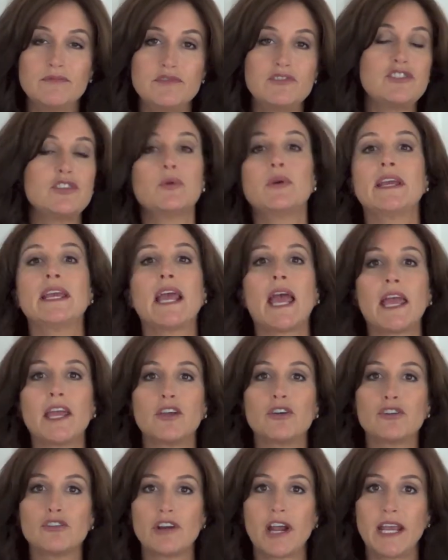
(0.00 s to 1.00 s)
doing
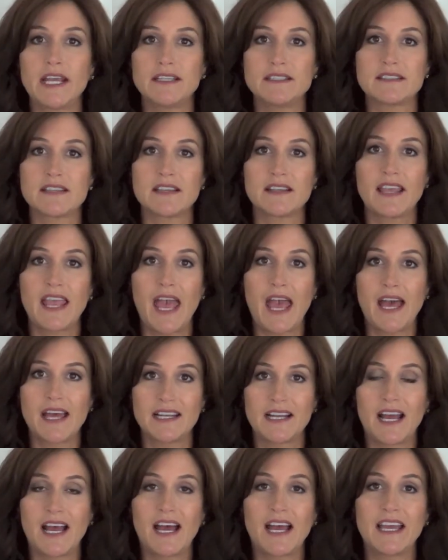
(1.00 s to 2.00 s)
a great
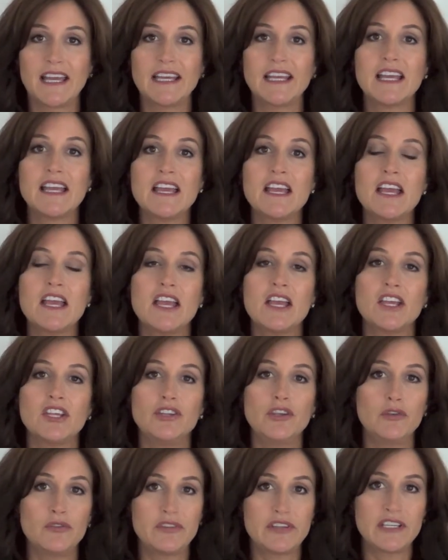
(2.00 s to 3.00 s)
cat eye
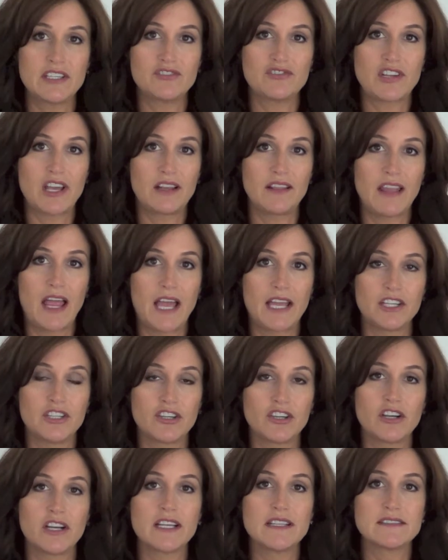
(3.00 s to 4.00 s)
using a gel
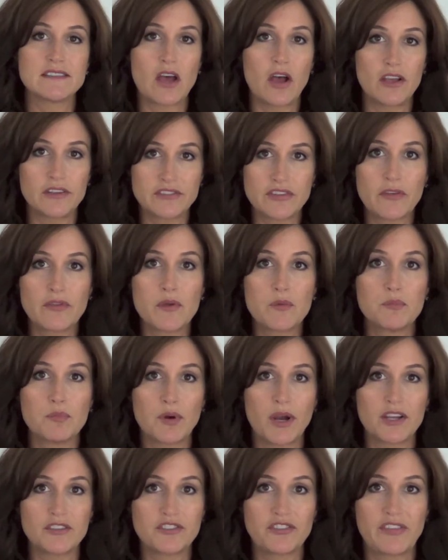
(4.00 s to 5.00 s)
liner is also the
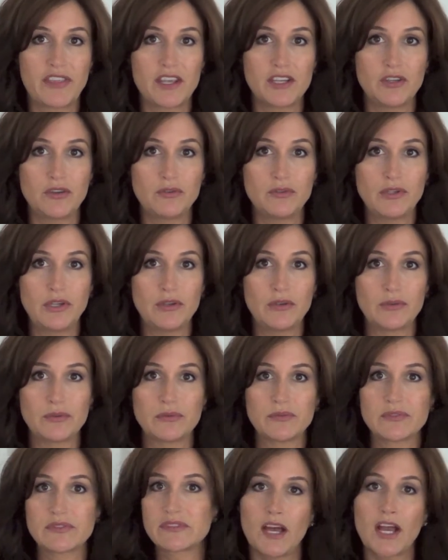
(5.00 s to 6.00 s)
brush that you
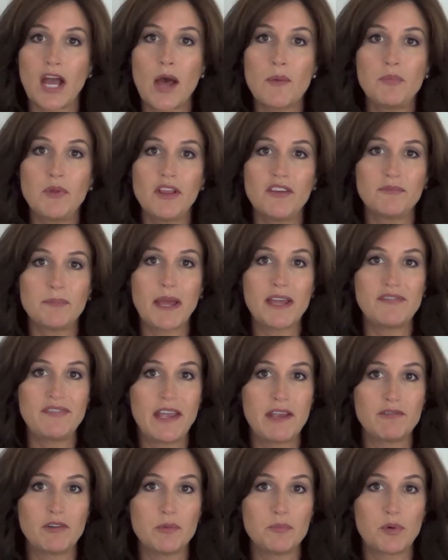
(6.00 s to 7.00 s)
use. A couple of my
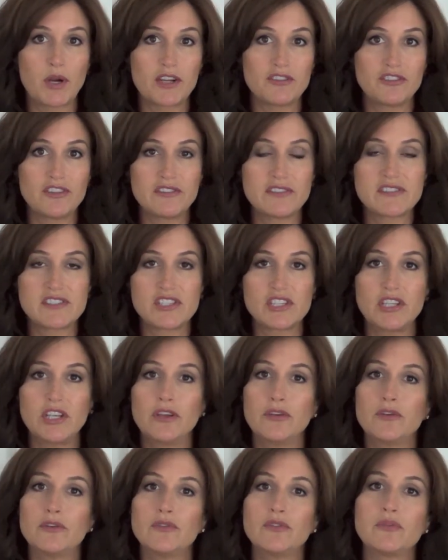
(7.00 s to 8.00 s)
favorite brushes to
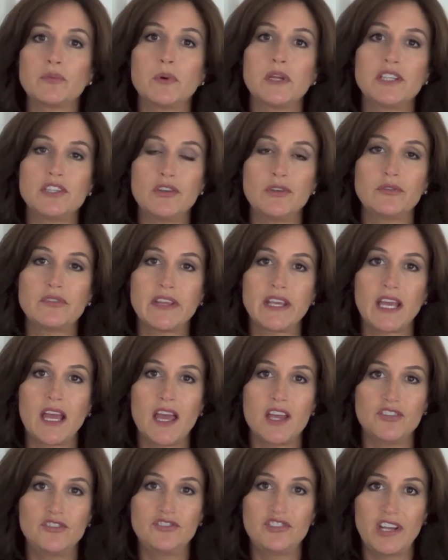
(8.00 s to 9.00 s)
use when using
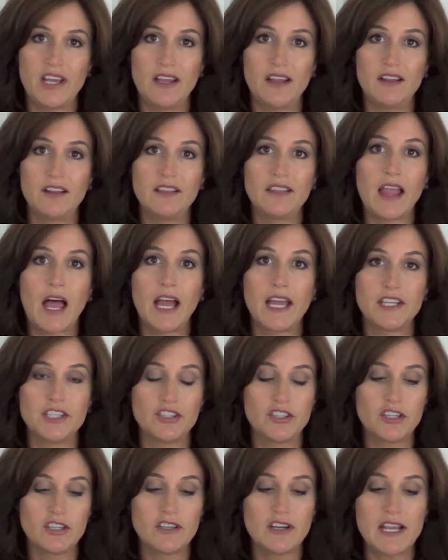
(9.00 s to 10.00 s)
a gel
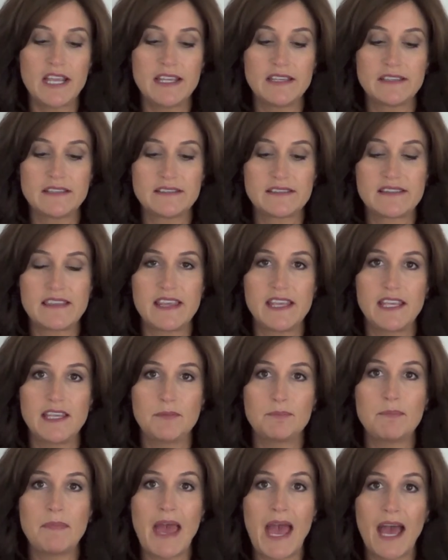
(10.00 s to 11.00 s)
liner is
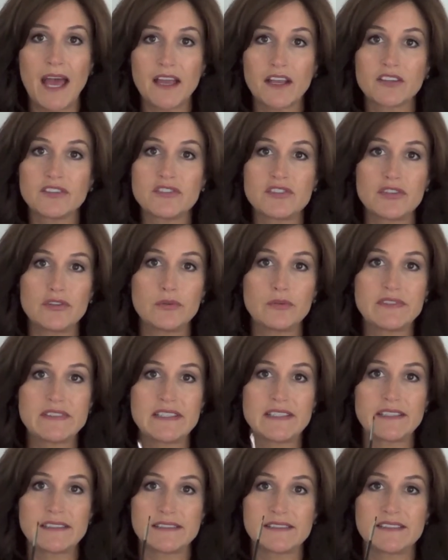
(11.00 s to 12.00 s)
the MAC
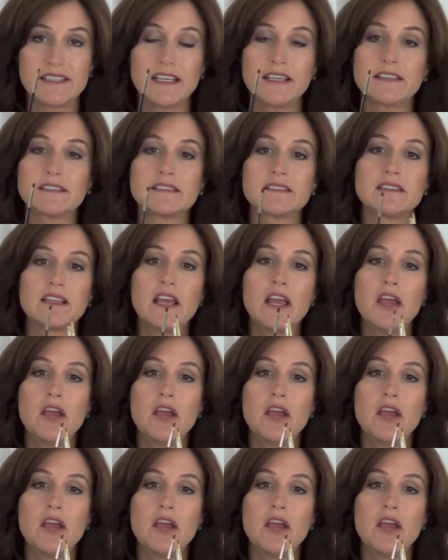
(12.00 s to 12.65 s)
266,